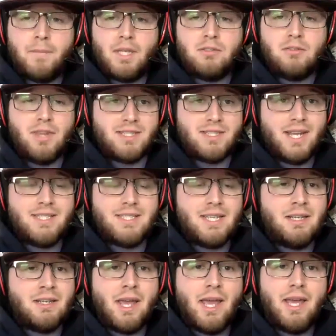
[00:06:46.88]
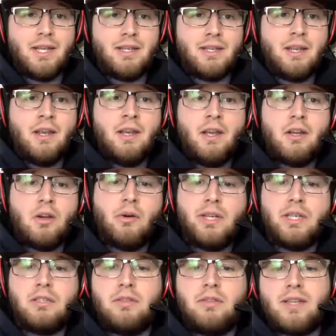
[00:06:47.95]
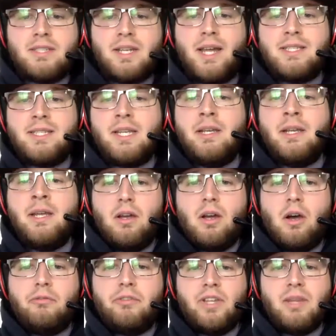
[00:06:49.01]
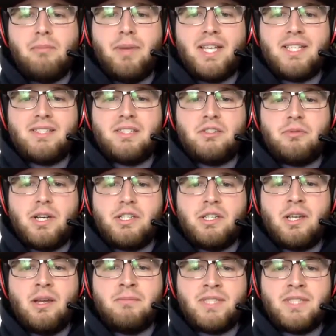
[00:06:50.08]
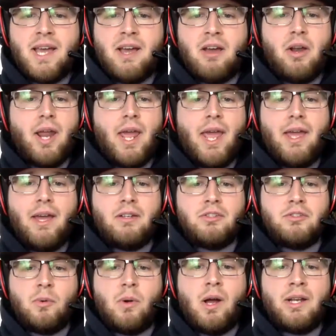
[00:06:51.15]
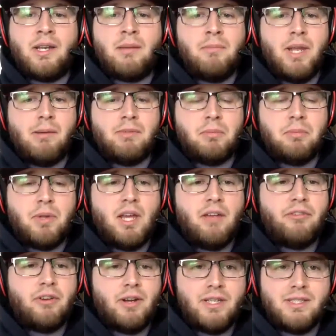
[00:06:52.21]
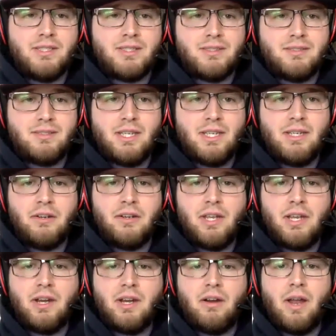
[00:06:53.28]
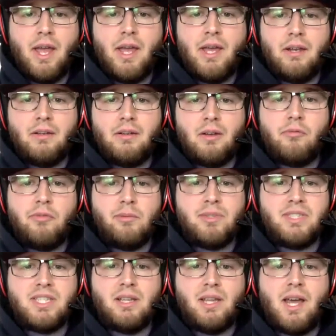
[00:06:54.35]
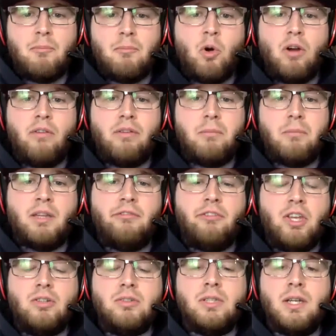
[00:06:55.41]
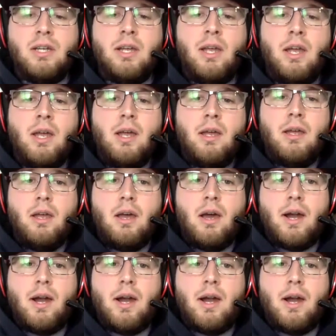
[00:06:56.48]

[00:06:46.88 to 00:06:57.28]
2018 and going in 2019. Hopefully, the best situation comes out and Juwan can be able to play for his senior year, and hopefully, we see a lot more of him on the field. All